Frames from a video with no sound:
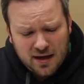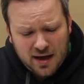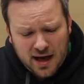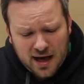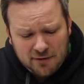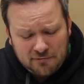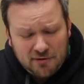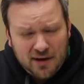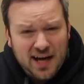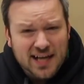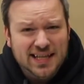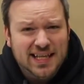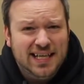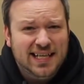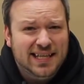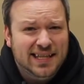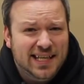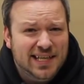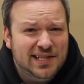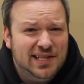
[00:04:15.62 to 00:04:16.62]
I find
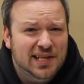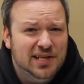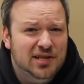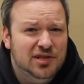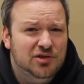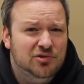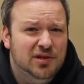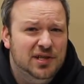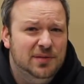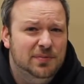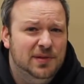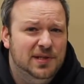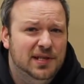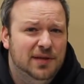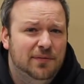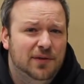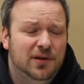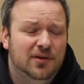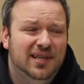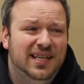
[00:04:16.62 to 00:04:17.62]
that in this industry
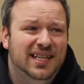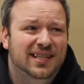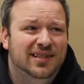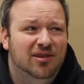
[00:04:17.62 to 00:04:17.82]
specifically,